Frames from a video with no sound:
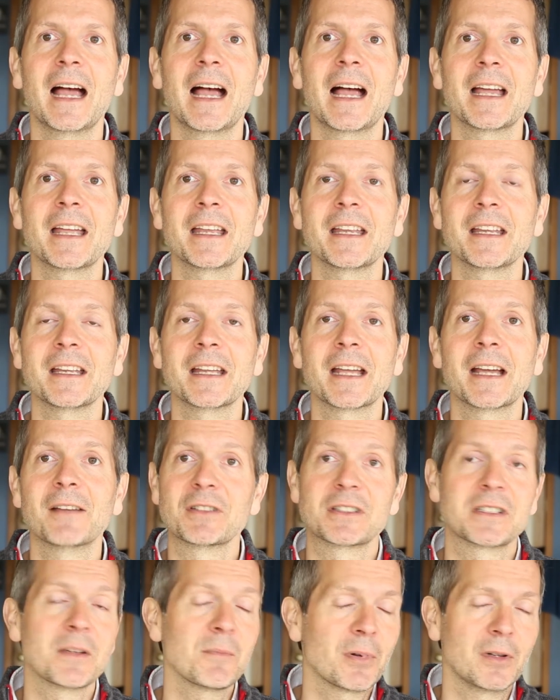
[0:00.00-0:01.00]
I have
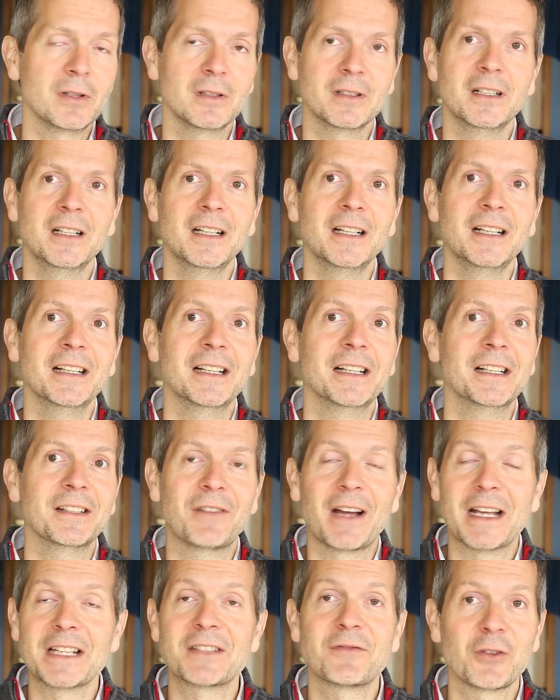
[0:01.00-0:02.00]
a simple
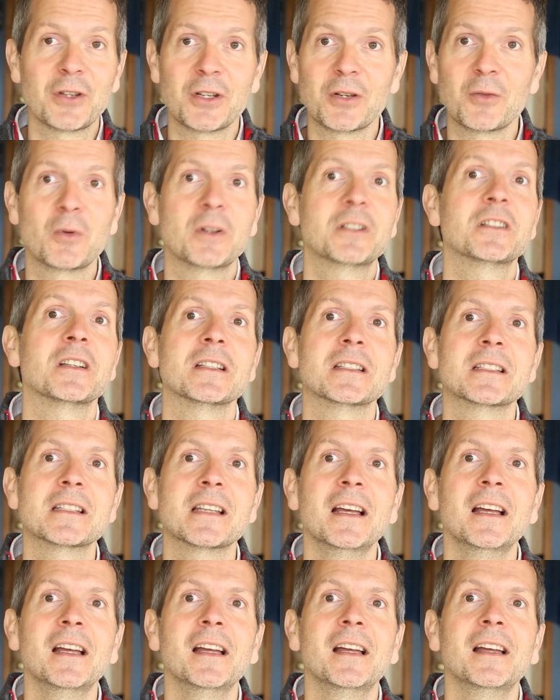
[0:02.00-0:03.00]
advice for you, which
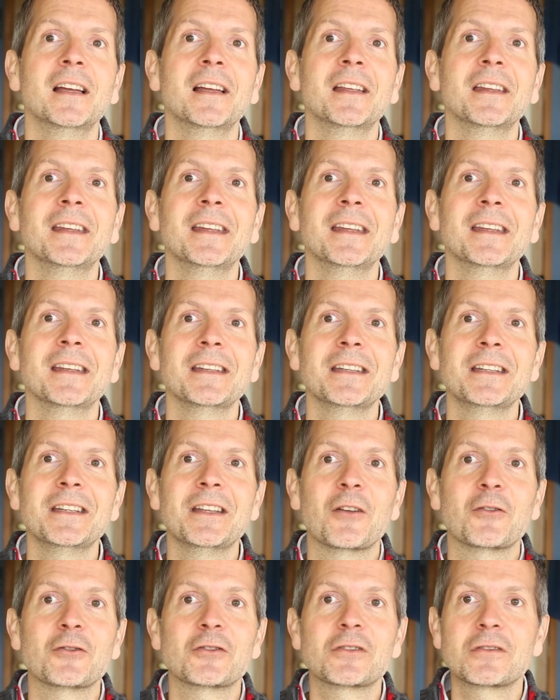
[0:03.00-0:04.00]
is,
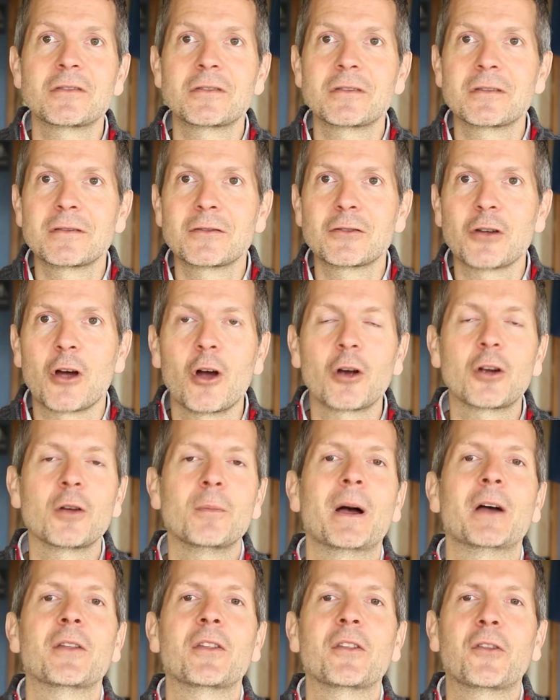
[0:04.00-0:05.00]
you know, talk
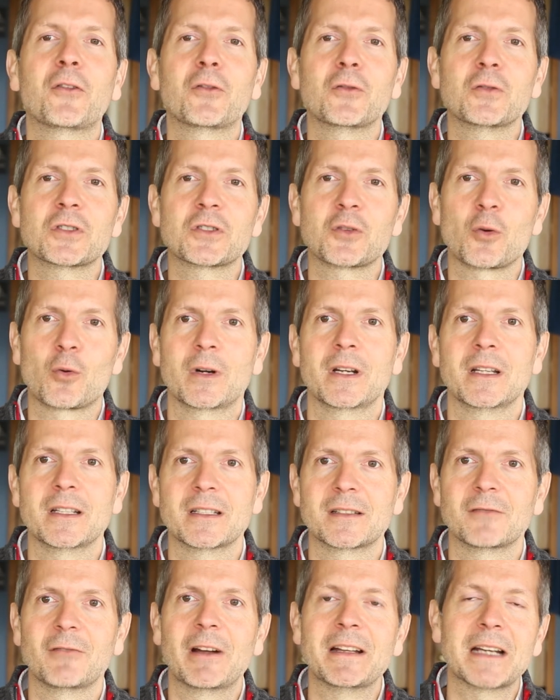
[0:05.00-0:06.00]
about it through
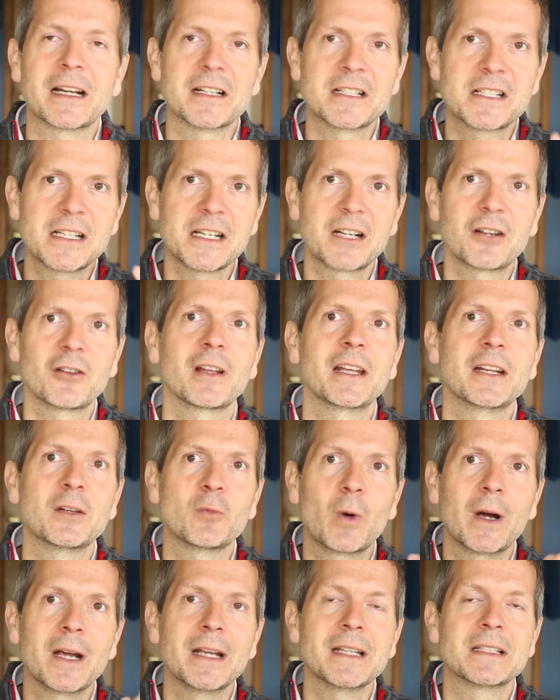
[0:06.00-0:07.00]
stories, right? Articulate
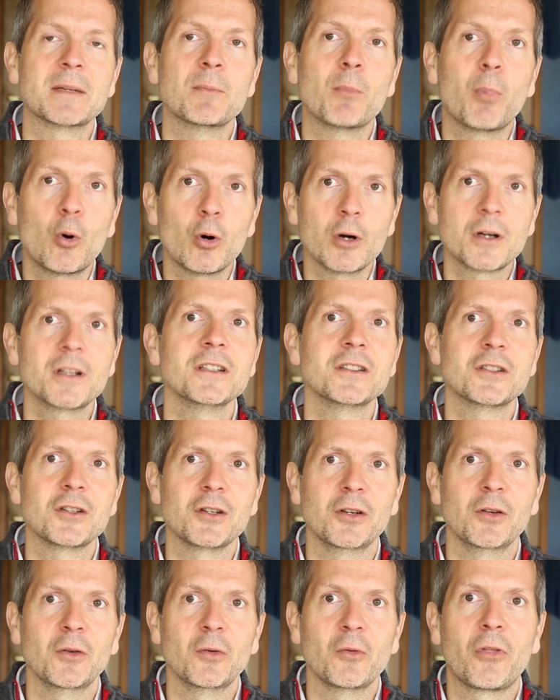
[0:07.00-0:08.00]
why it's important
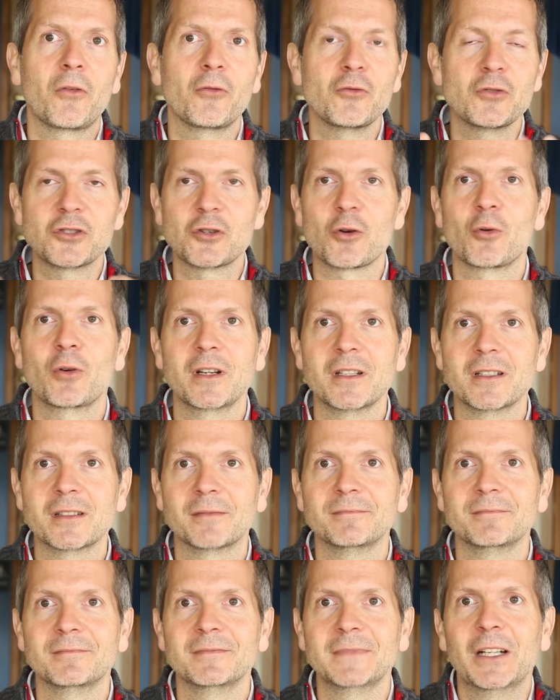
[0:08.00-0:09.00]
to you through
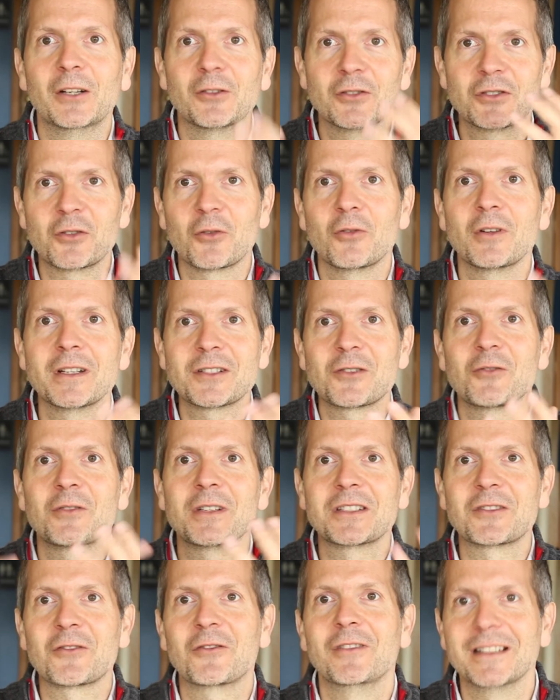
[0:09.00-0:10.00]
stories. You know, stories,
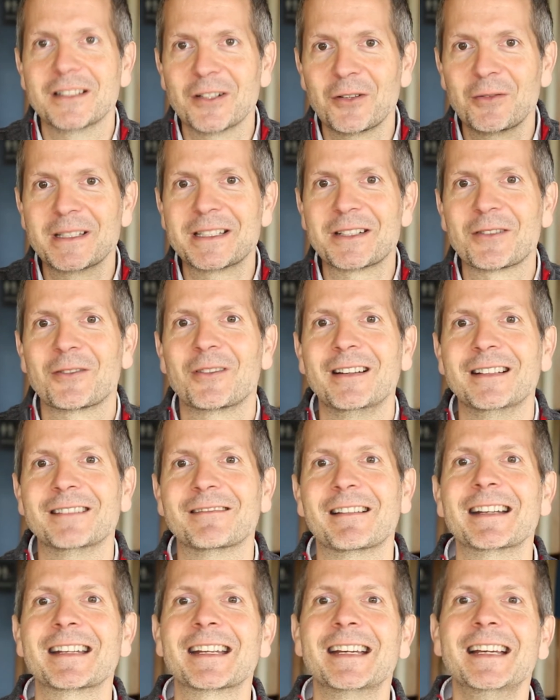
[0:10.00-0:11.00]
always stories,
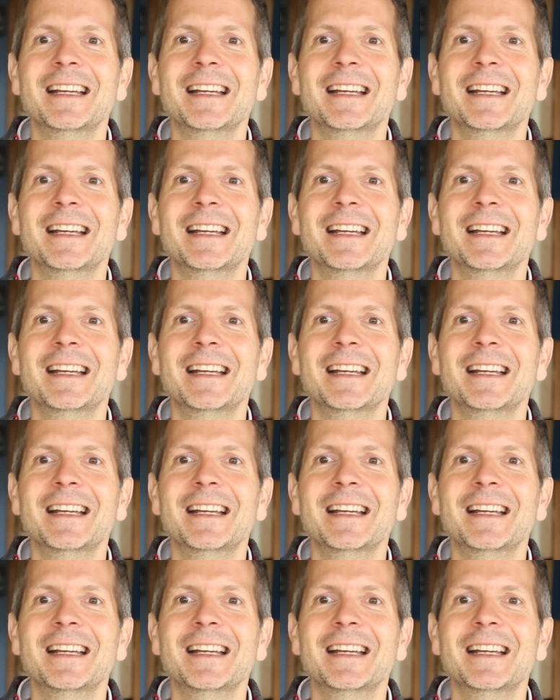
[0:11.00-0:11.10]
right?